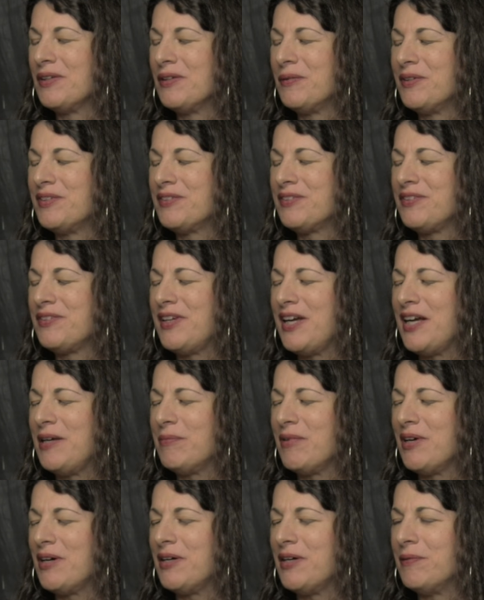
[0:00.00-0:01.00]
what's her
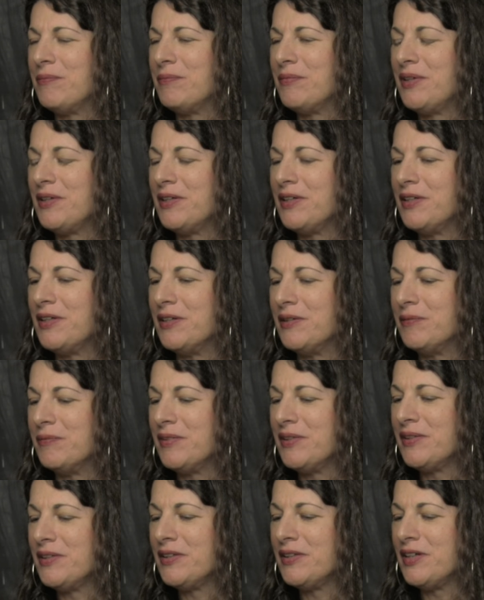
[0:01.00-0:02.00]
name, Jada
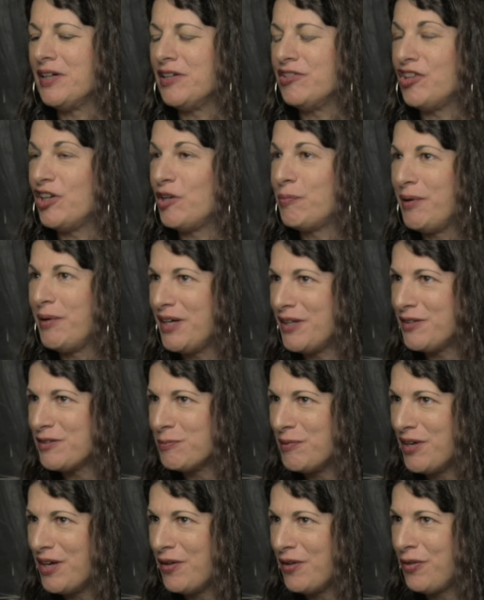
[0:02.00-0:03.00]
Pinkett
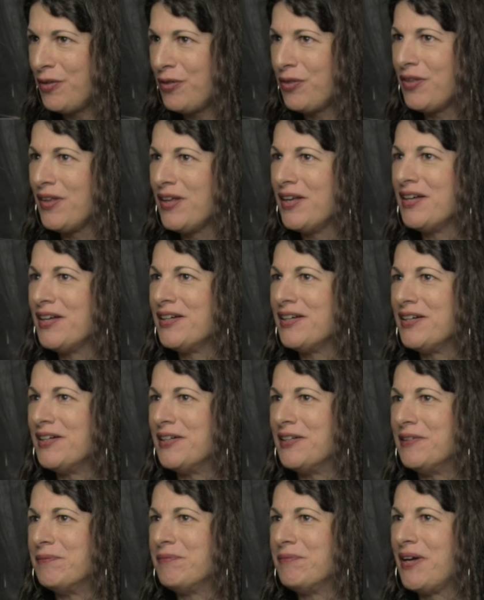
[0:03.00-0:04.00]
Smith,
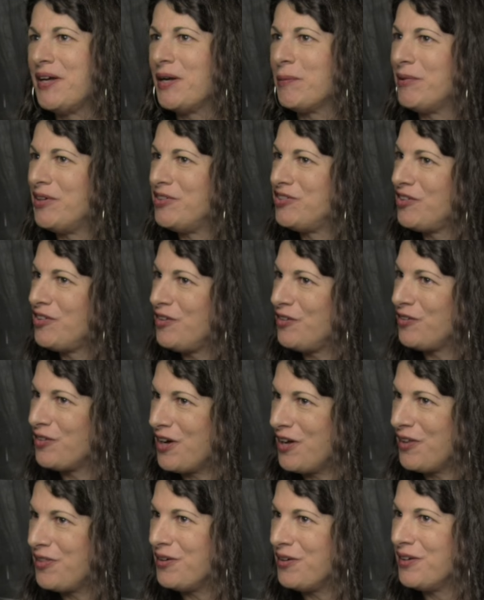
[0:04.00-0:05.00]
and a bunch of these
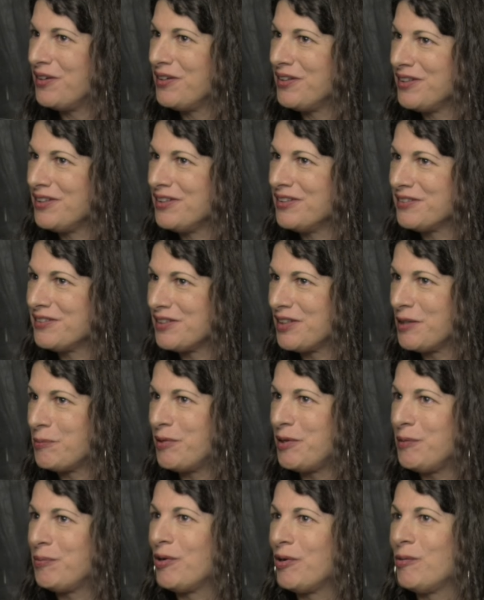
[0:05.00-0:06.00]
other
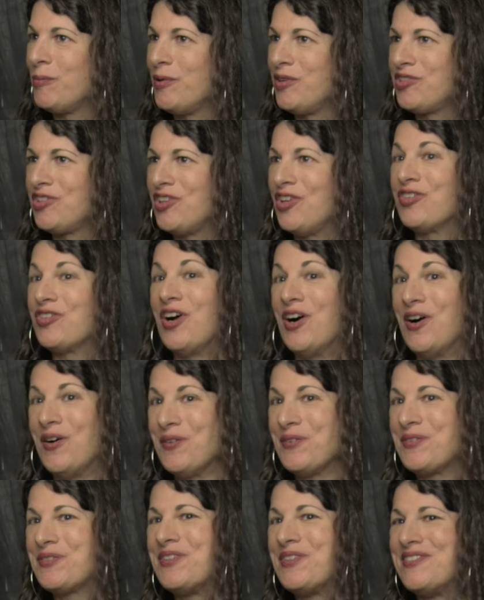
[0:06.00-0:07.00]
celebrity prohibitionists
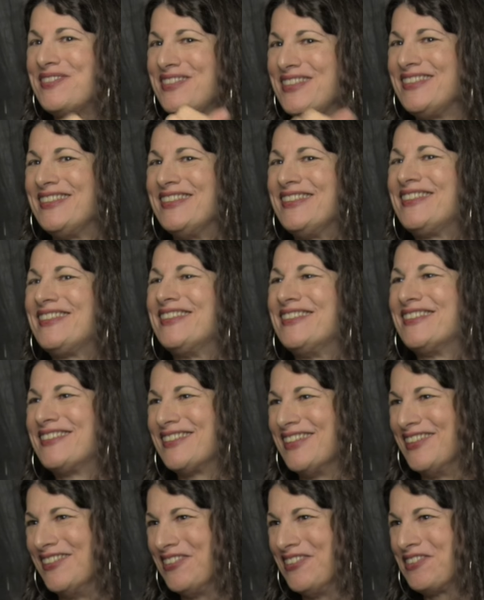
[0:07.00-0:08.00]
also didn't
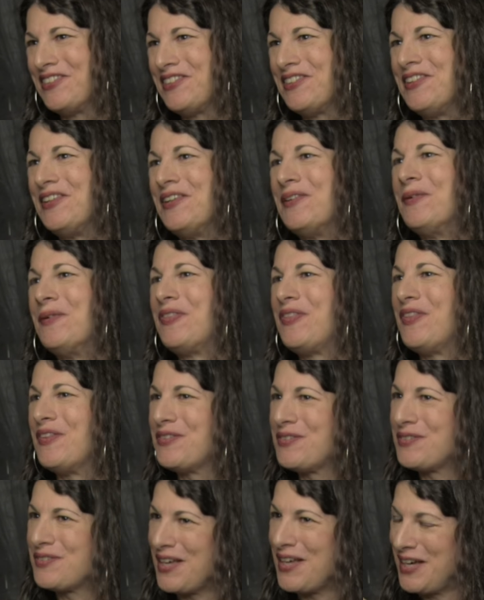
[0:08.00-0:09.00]
consult with the
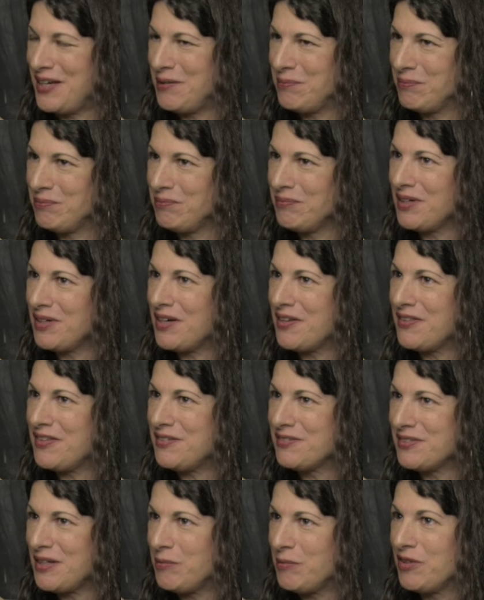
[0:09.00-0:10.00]
same,
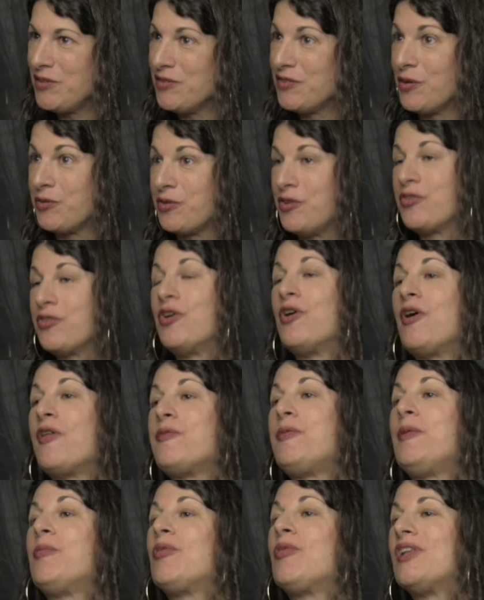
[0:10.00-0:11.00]
these same consultants or
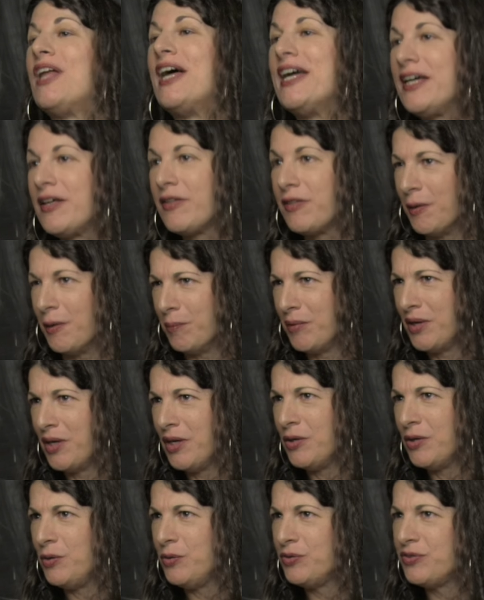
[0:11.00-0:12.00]
other people like them
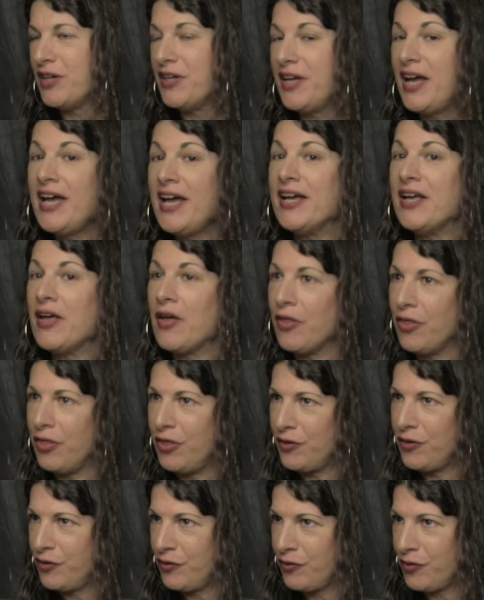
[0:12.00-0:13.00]
who said, hey,
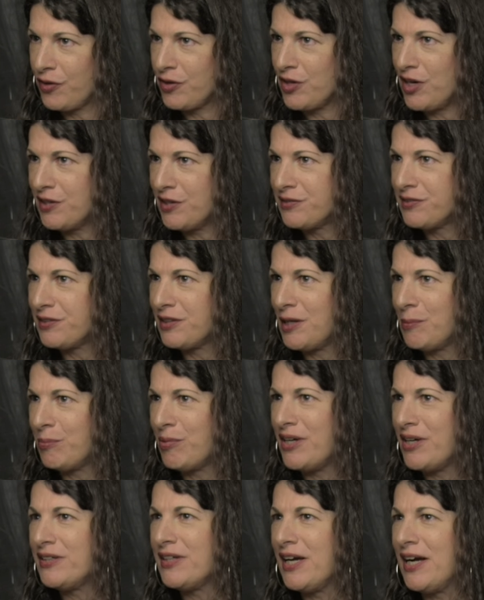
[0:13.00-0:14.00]
this is the cause celeb
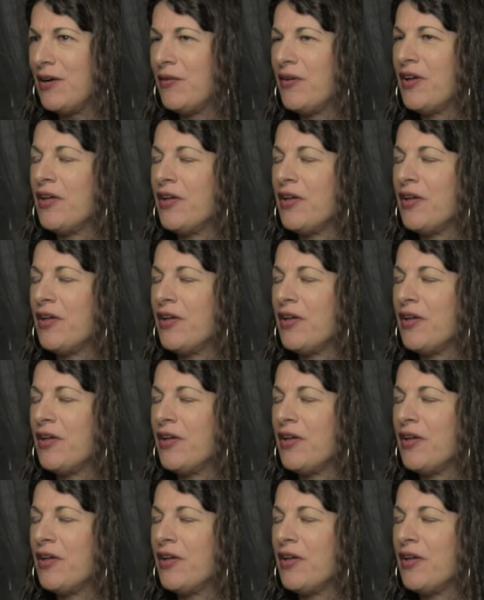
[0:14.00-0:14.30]
right now,